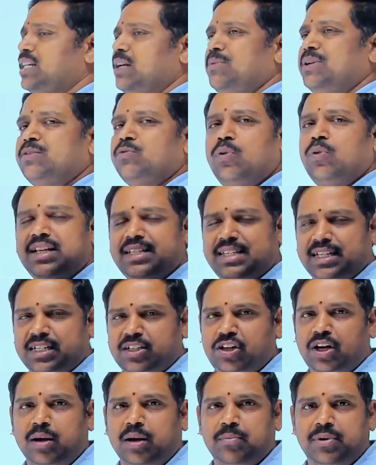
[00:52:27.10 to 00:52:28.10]
means only
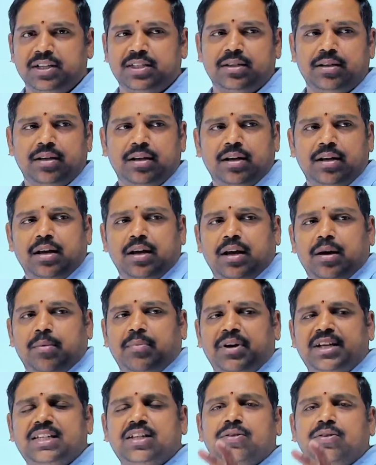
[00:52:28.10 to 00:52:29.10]
60 numbers.
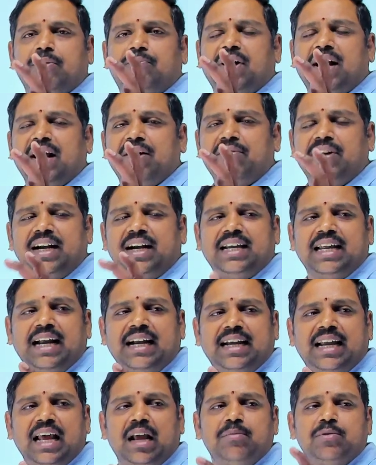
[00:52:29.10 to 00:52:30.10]
Means for every
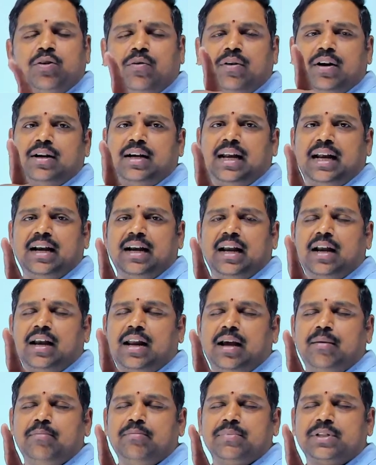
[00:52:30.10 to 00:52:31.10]
10 times, you will 10
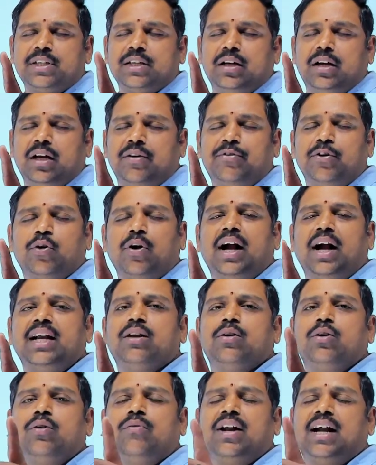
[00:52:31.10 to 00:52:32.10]
times if you
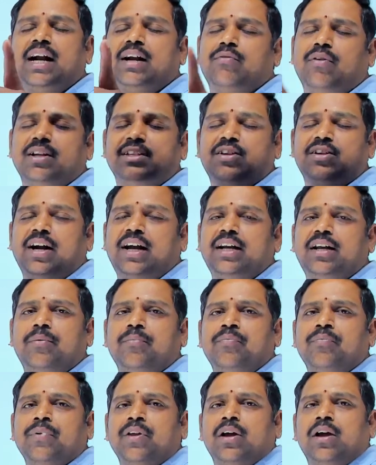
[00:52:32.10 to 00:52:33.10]
write, you will get ones, right?
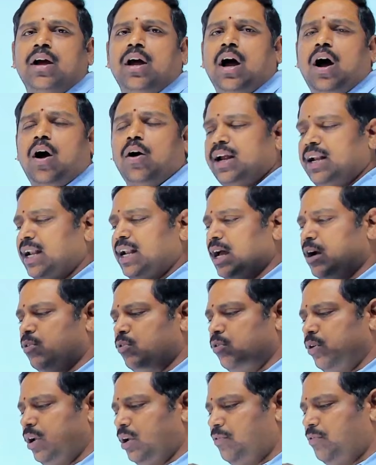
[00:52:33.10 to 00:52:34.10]
Okay,
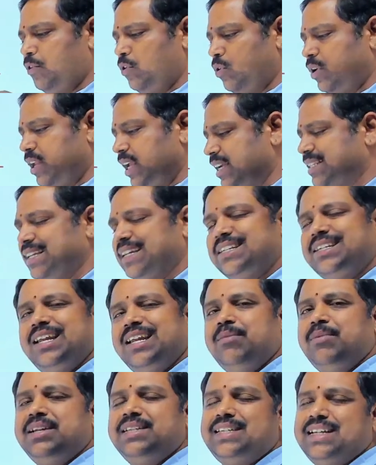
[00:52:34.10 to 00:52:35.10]
now if you take 60
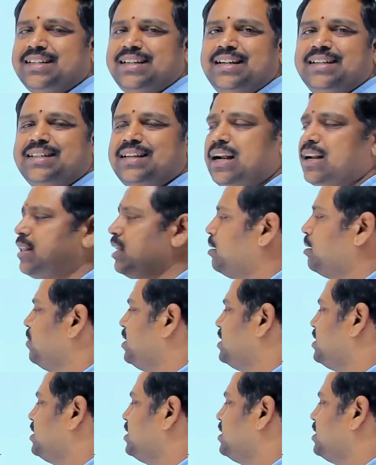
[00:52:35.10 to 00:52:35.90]
means 6 sets are there means